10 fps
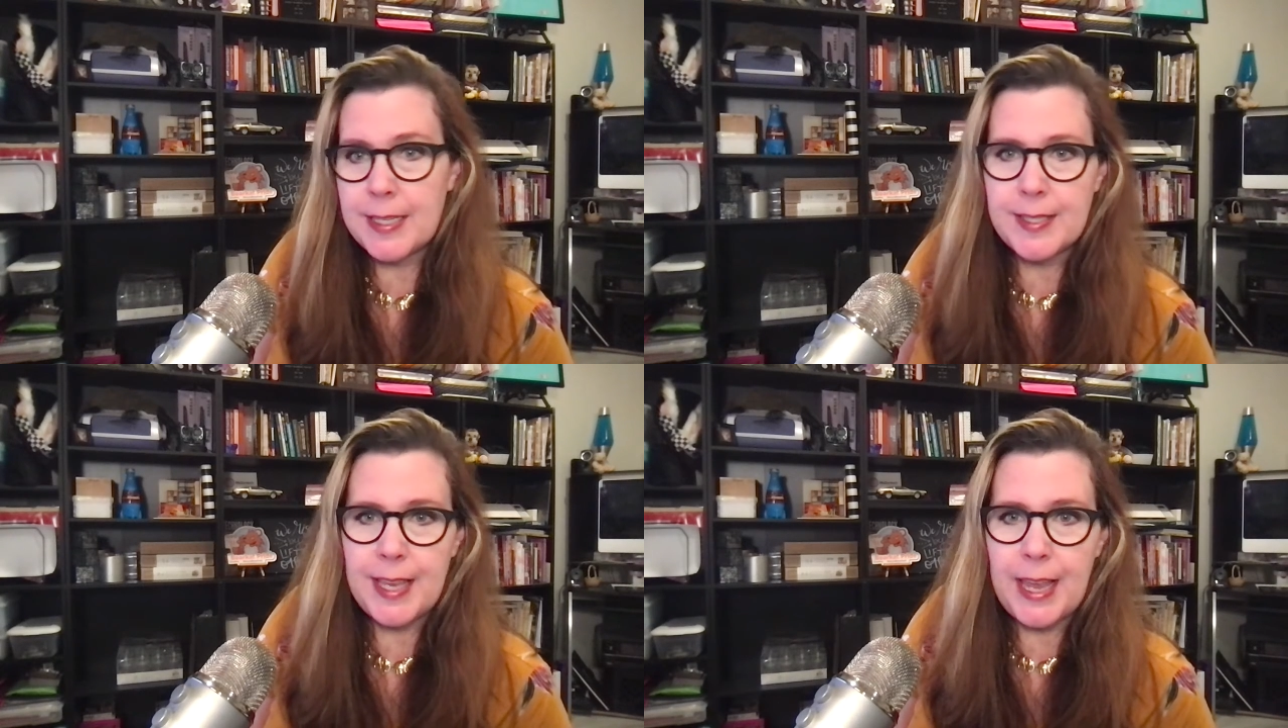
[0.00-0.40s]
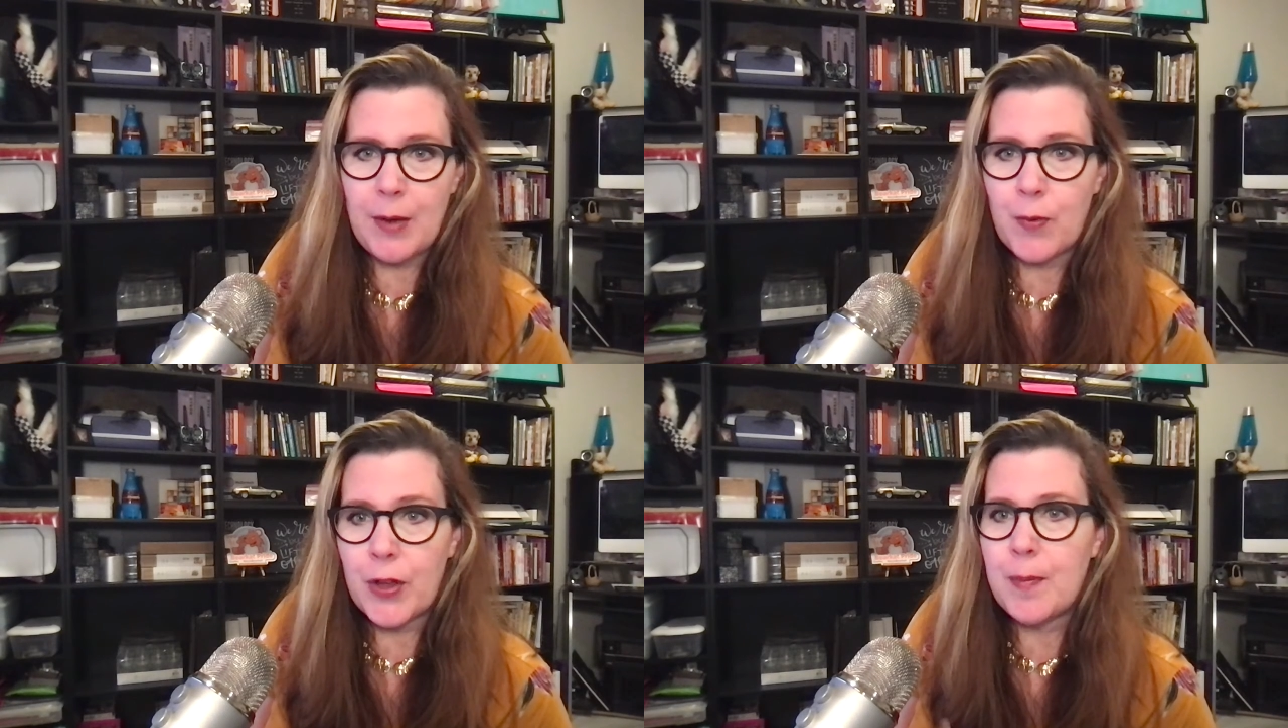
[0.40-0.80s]
to see
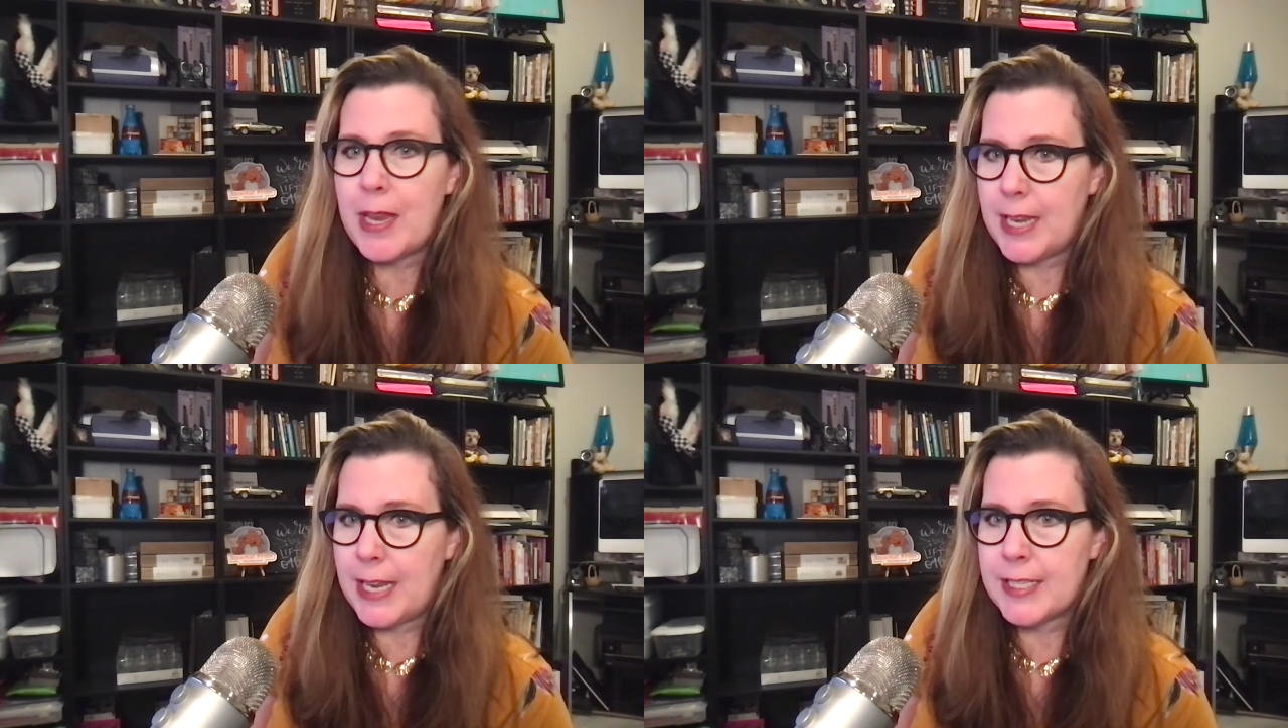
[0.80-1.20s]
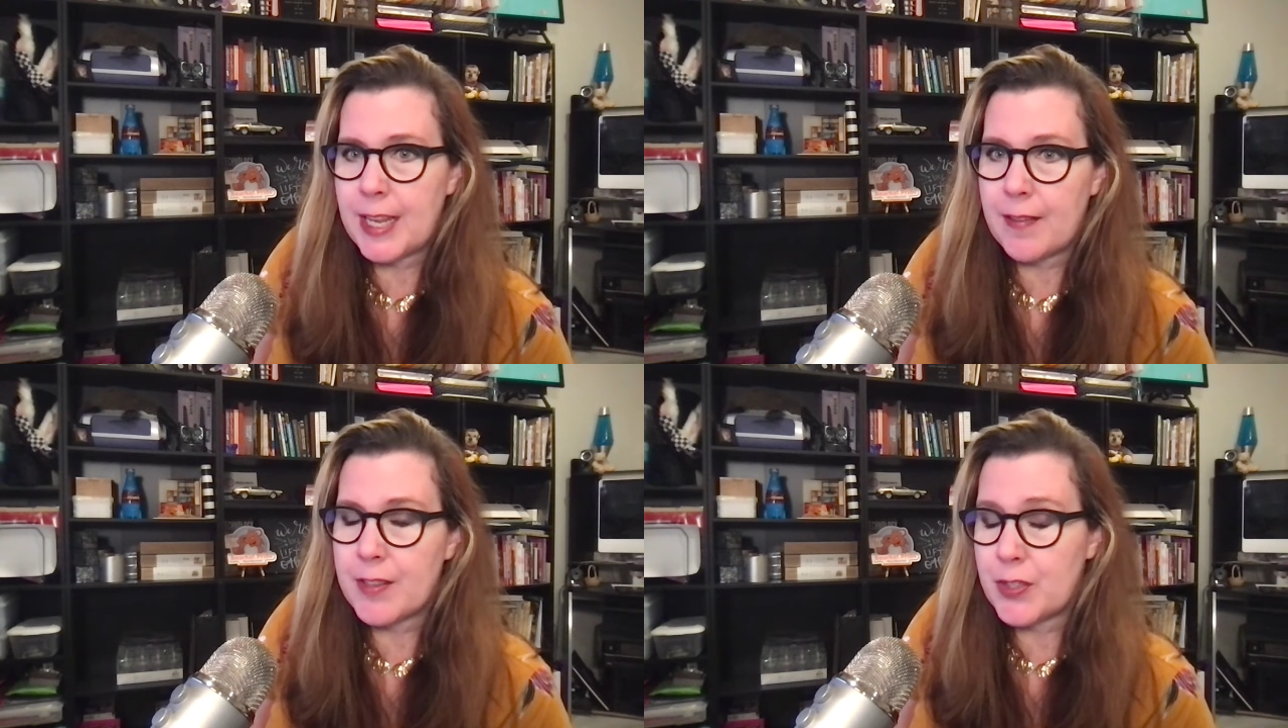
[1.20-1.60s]
where you may need to
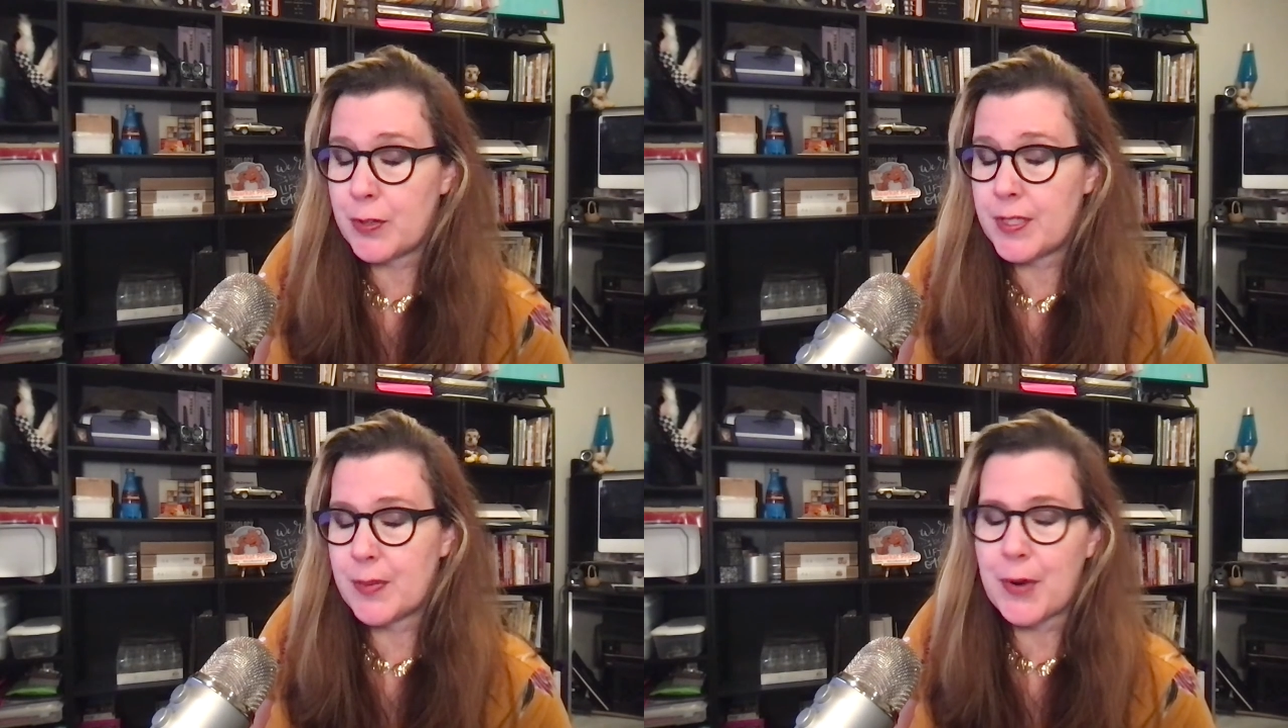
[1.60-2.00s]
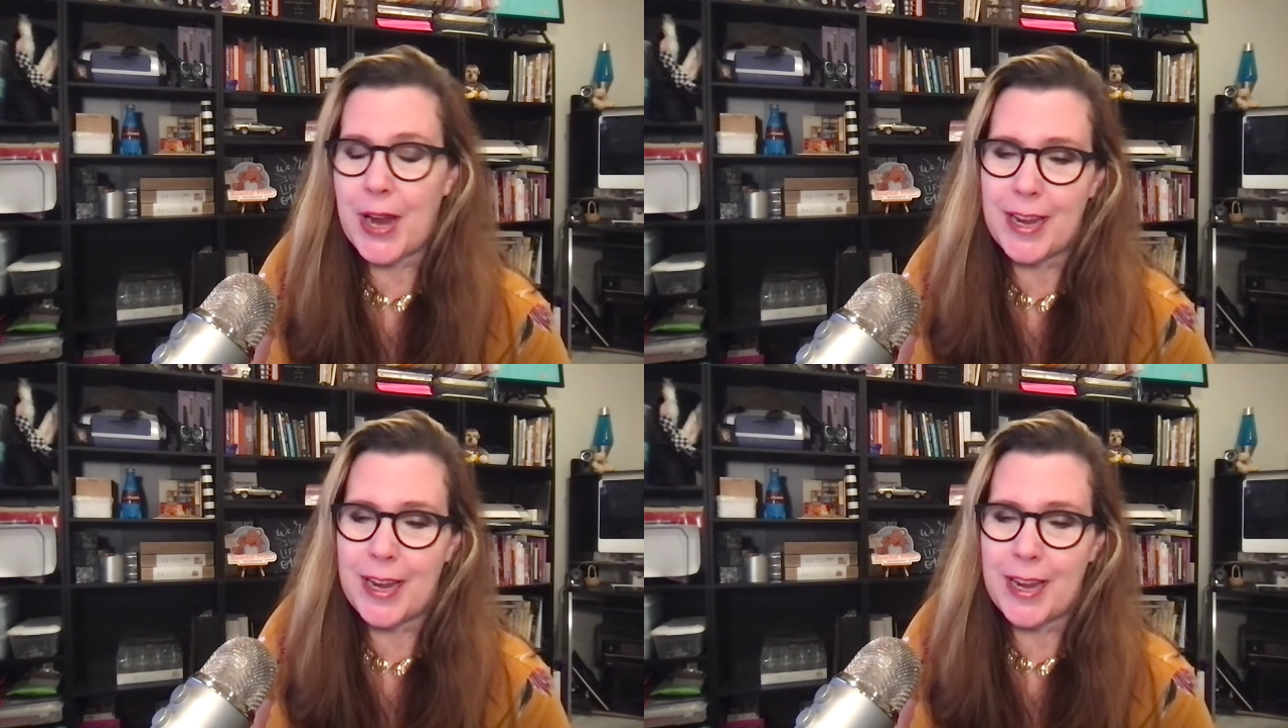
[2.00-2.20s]
give the students a break.